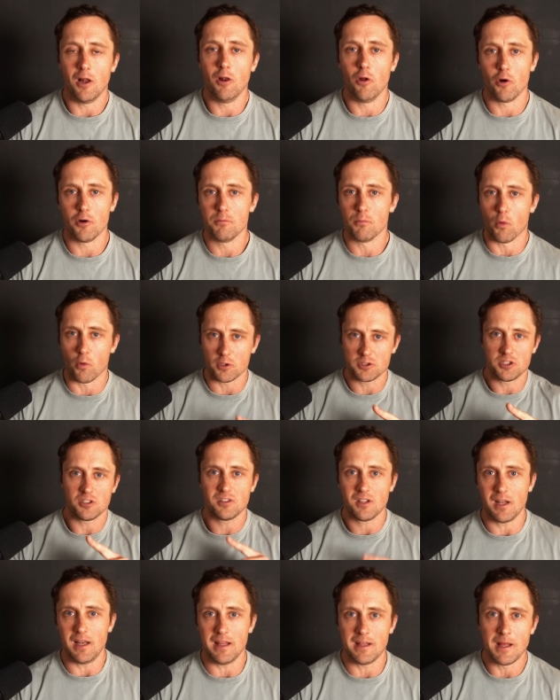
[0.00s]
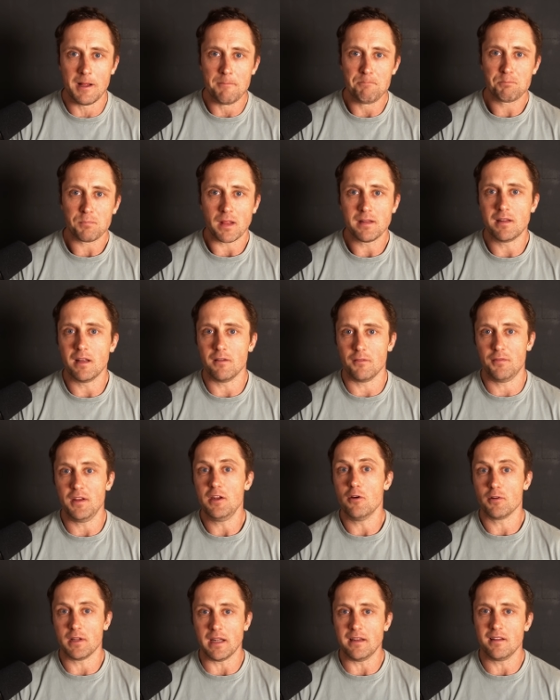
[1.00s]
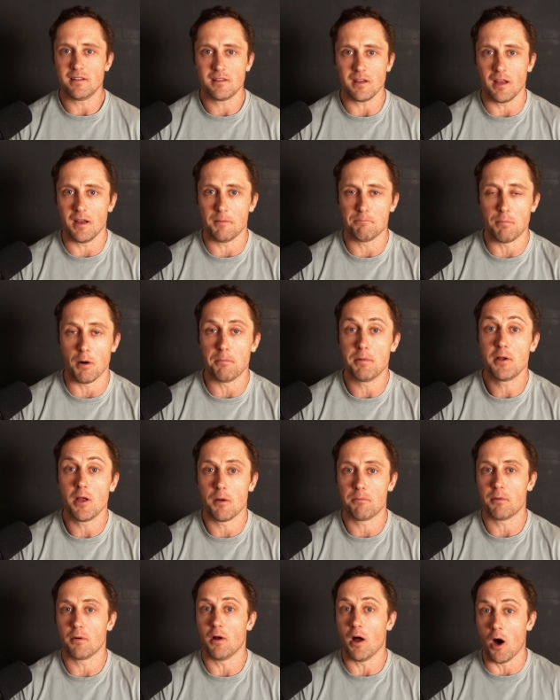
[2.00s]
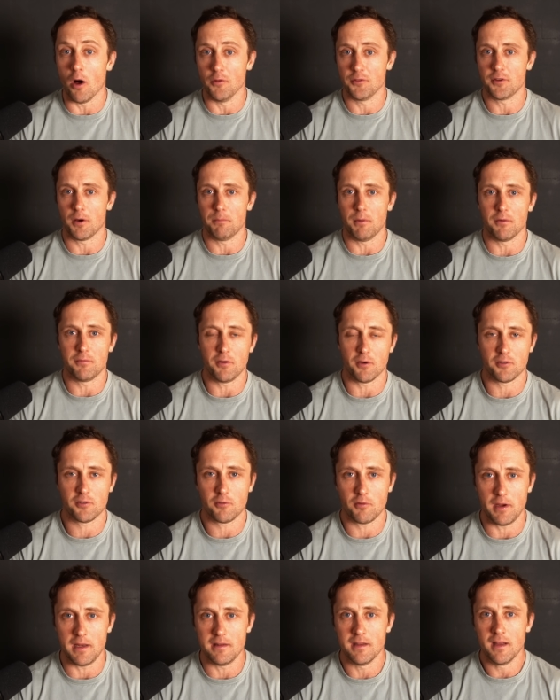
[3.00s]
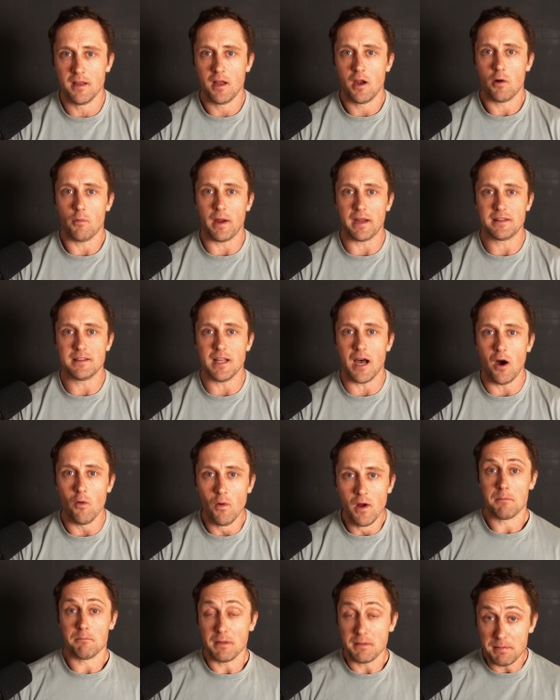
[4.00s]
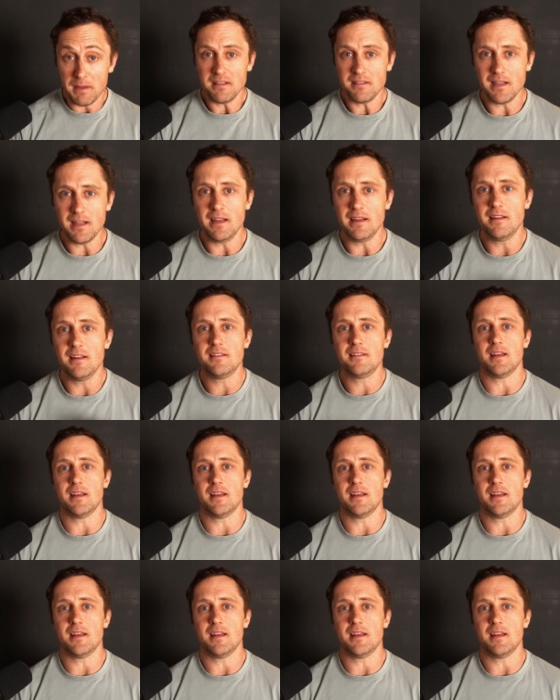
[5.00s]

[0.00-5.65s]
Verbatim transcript: learn more, just click the video that is popping up on top of your screen right now. But basically this